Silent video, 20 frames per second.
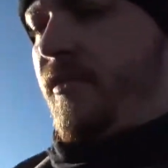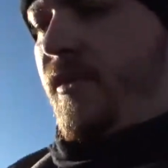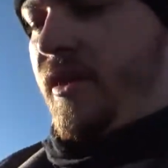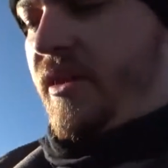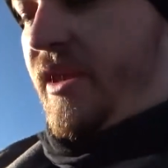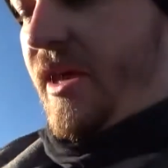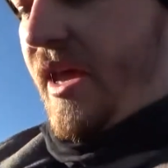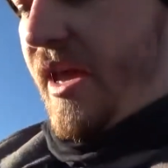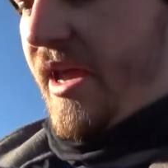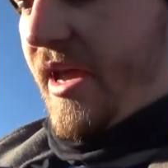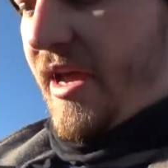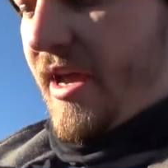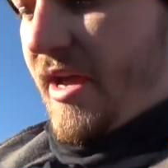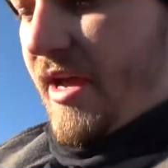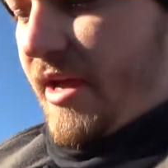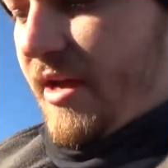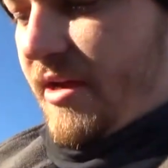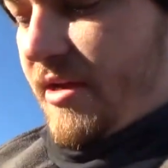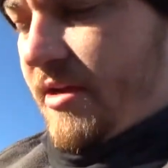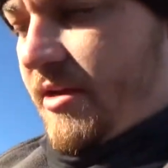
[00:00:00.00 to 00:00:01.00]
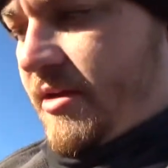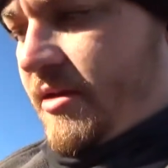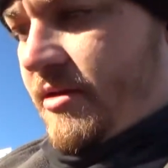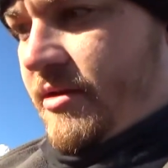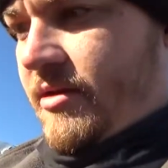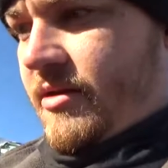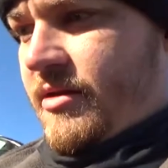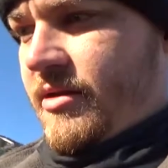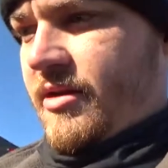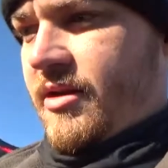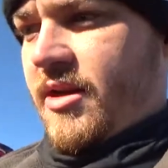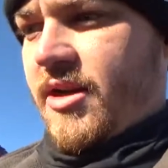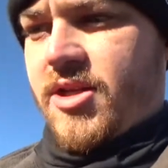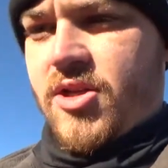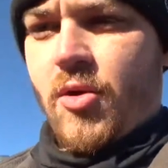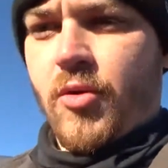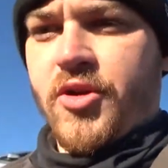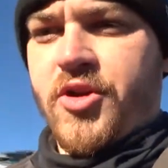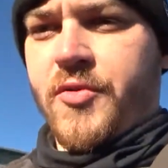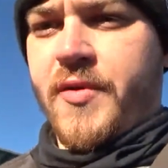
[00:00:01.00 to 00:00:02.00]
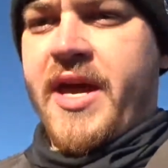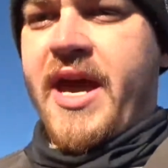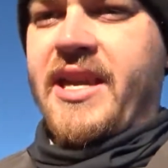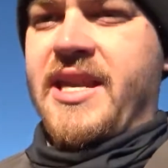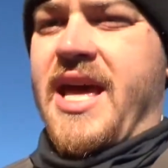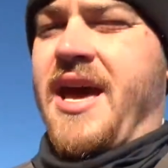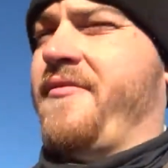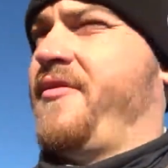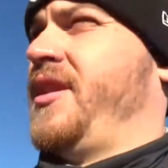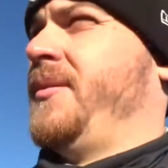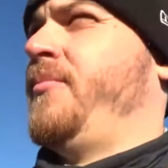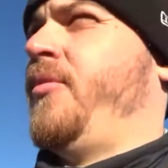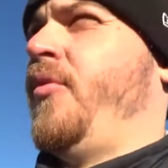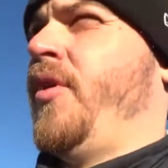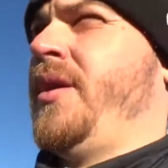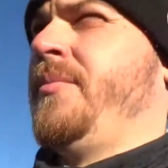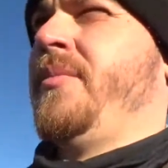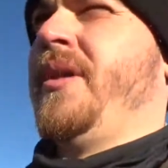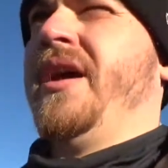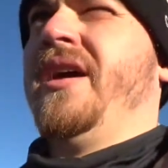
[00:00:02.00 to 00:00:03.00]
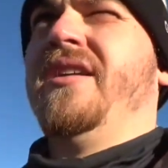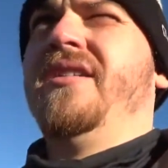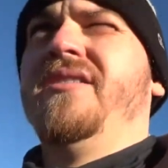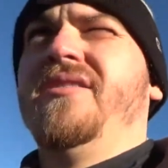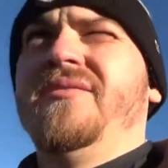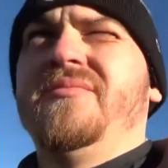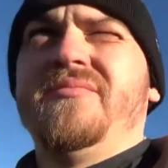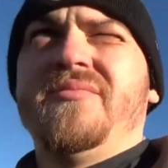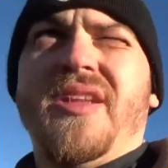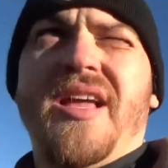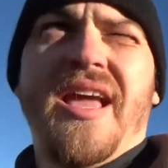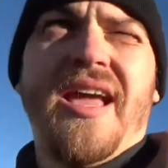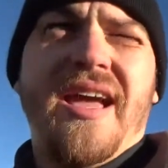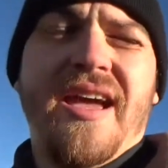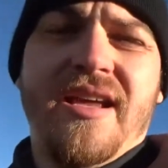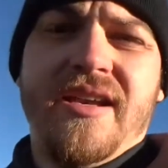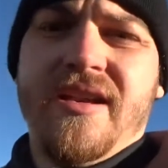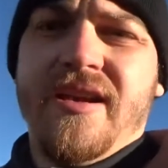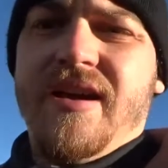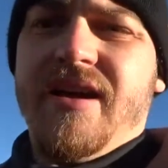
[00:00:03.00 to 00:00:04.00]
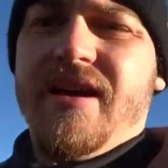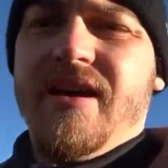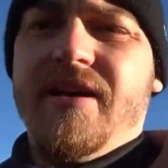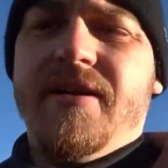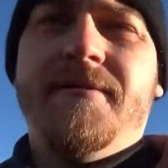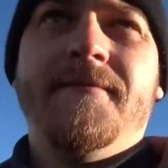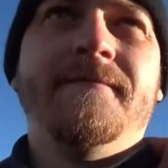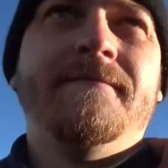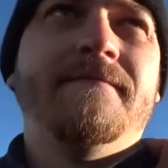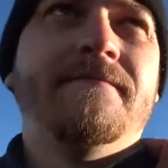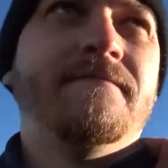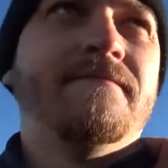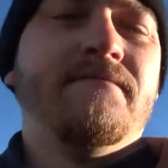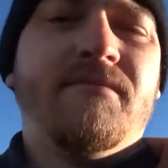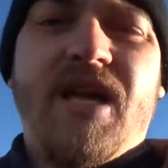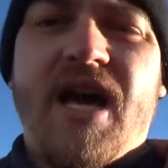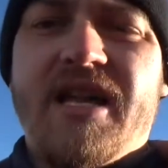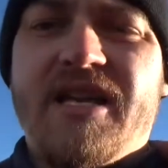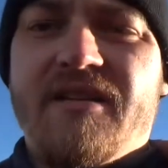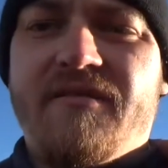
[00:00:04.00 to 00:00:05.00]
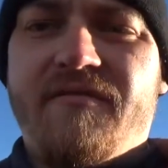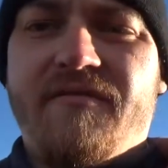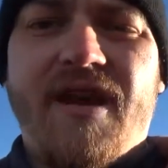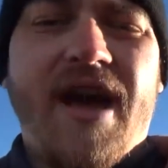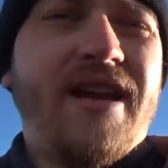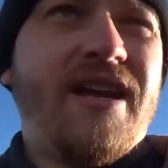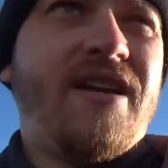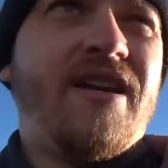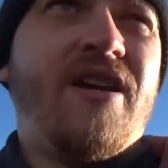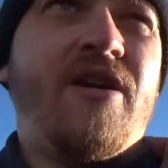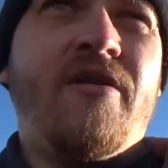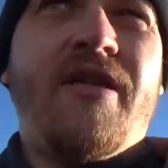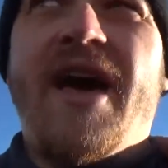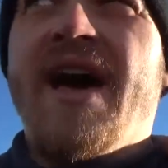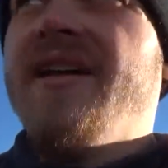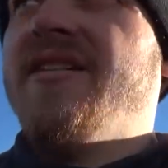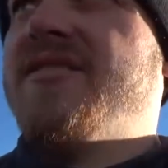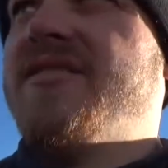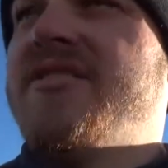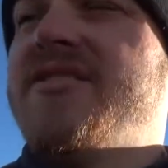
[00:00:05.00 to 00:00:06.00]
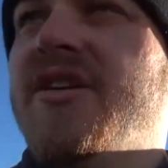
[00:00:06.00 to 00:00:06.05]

They told us we had to have an appointment, and I didn't know that.